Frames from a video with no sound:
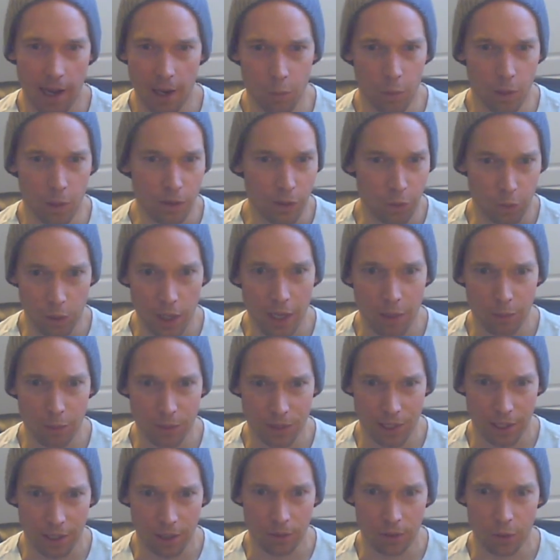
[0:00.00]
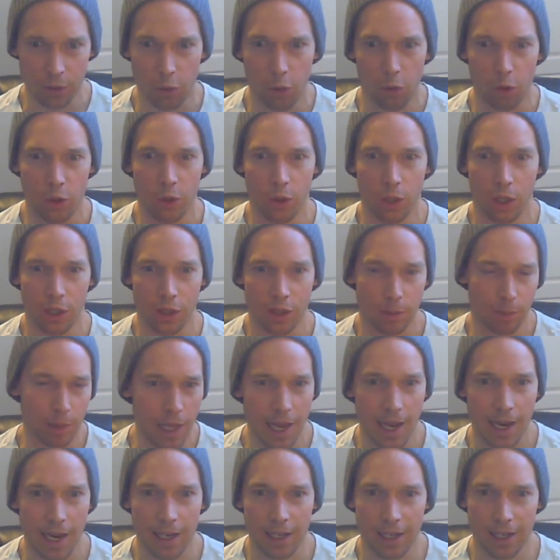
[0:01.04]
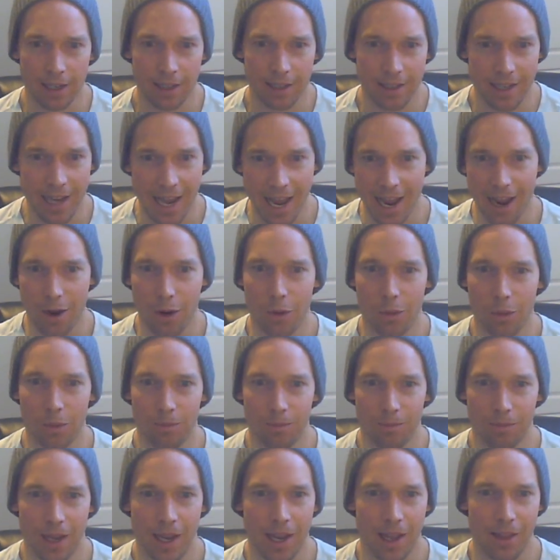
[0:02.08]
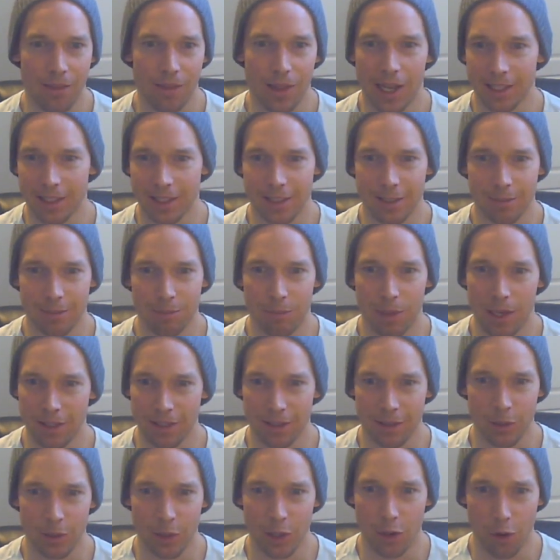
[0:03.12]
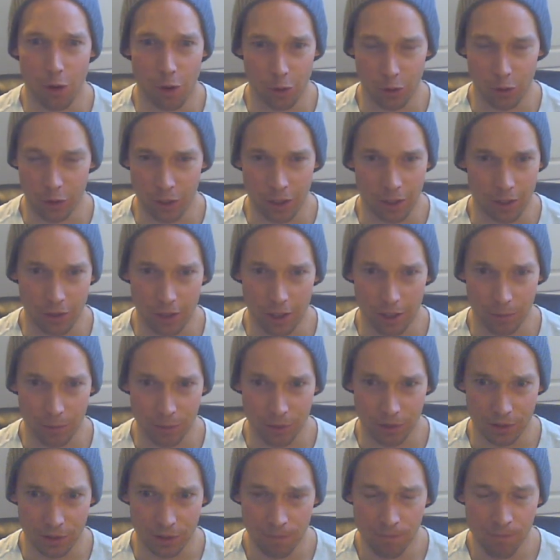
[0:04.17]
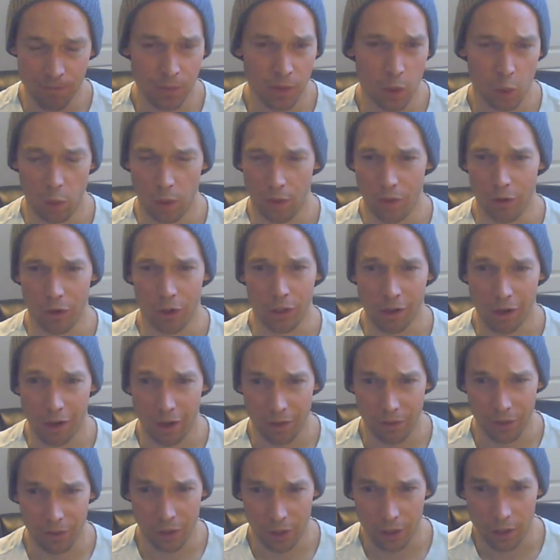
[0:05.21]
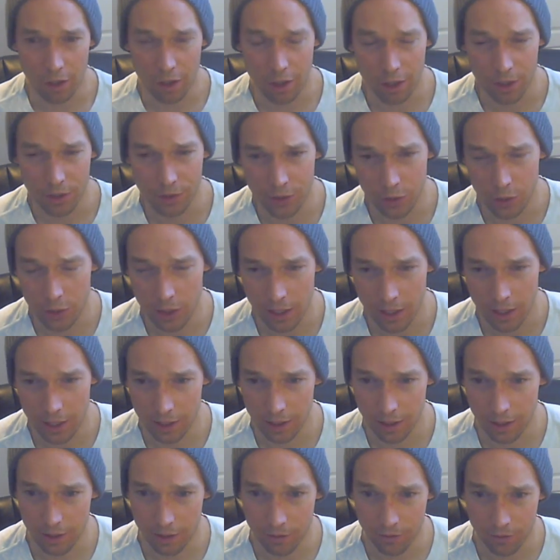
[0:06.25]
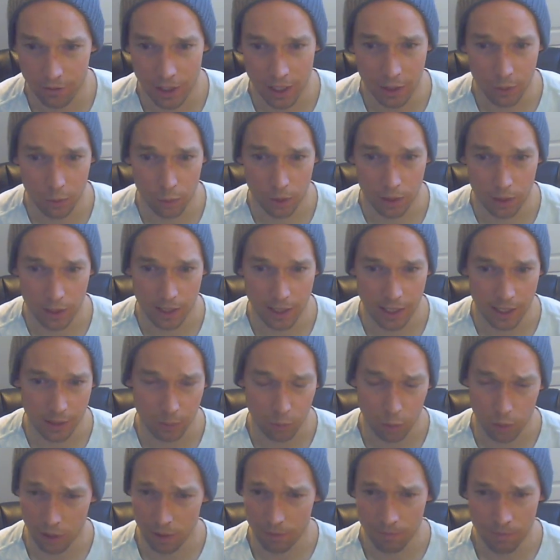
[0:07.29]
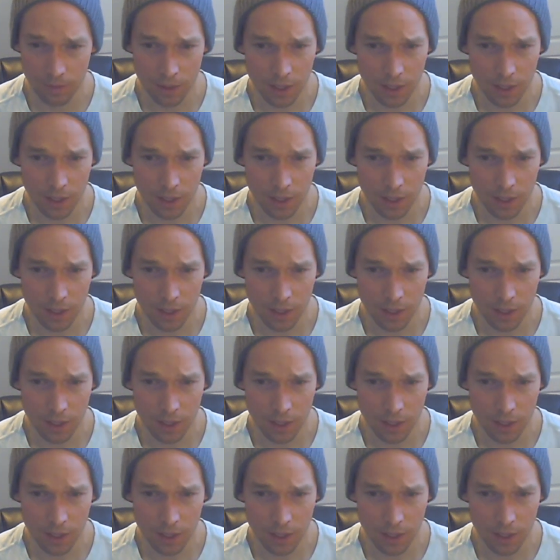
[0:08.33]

when the red was out, or you got the black now, and that's basically all their color options. When they're gone, so you kind of gotta find one and get one.